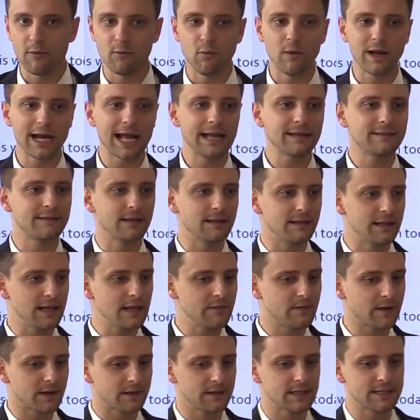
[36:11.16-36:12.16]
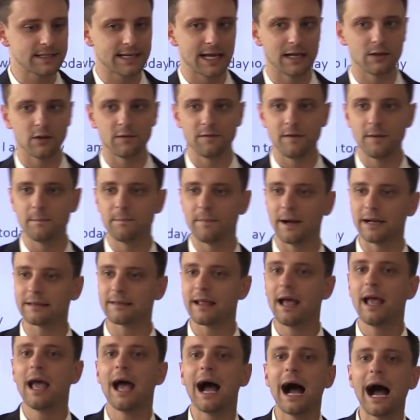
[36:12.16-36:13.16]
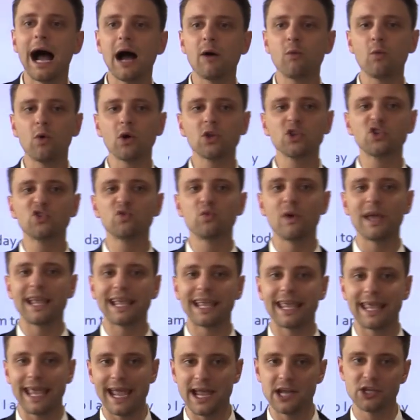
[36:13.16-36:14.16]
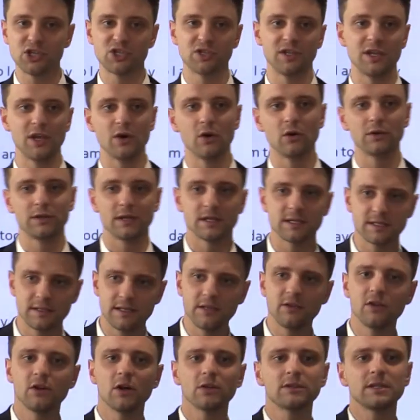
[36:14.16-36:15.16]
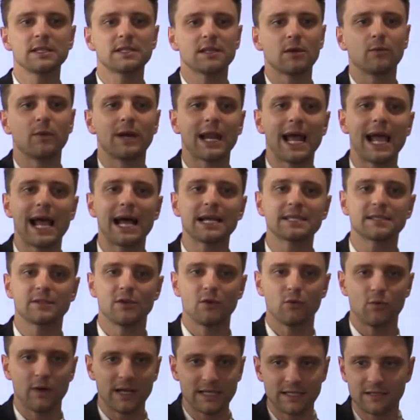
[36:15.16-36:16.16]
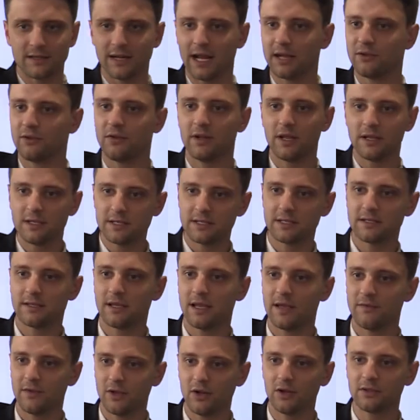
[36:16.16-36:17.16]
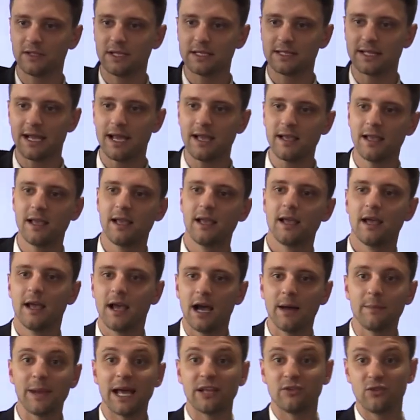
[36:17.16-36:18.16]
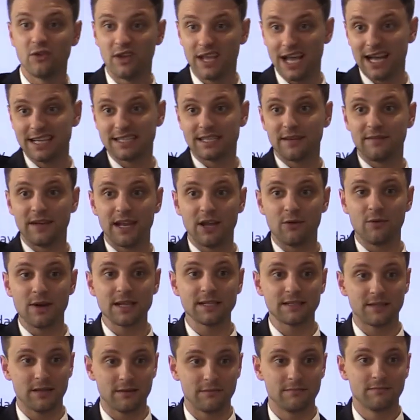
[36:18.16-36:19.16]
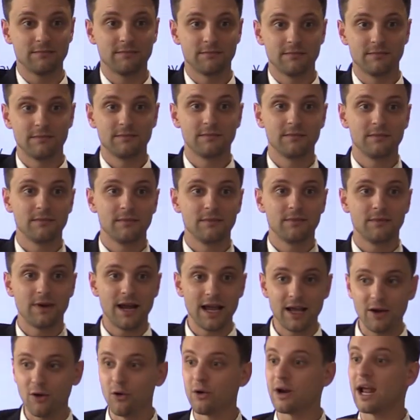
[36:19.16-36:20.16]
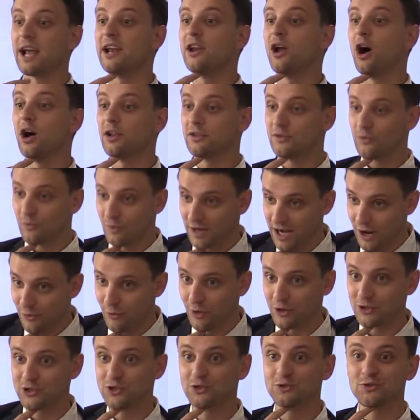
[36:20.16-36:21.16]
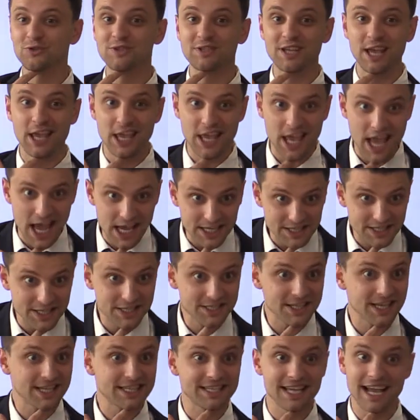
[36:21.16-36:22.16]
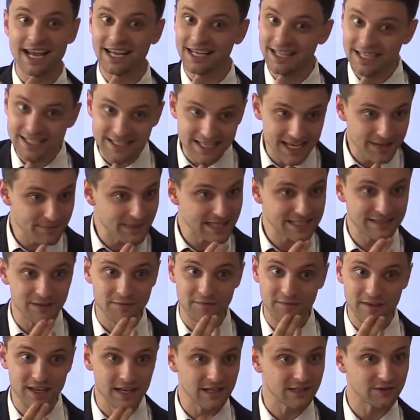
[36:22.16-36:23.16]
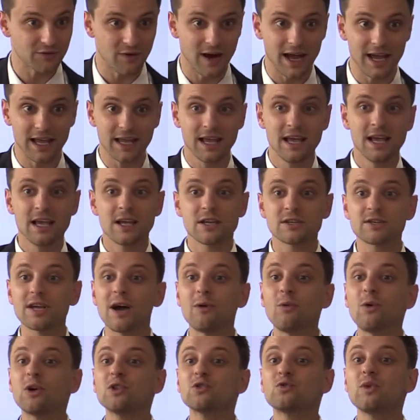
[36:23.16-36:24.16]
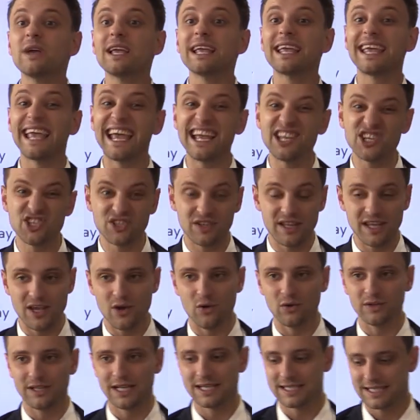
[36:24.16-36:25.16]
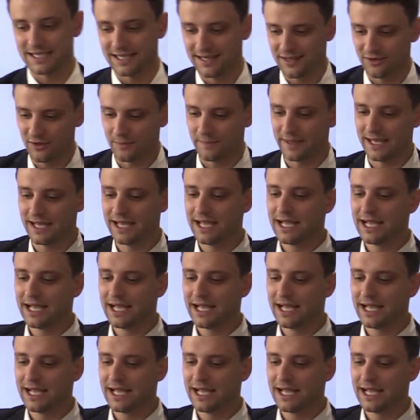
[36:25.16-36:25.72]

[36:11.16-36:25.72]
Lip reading: And when I deliver this kind of impact, I want to engage the audience. Did you notice that when I ask you a question, I do this? Have you noticed that? I'm like, do you guys have any question? Right? Or I nod when I want you to say yes. It's exactly the same as the field, right? So I want to engage the audience a little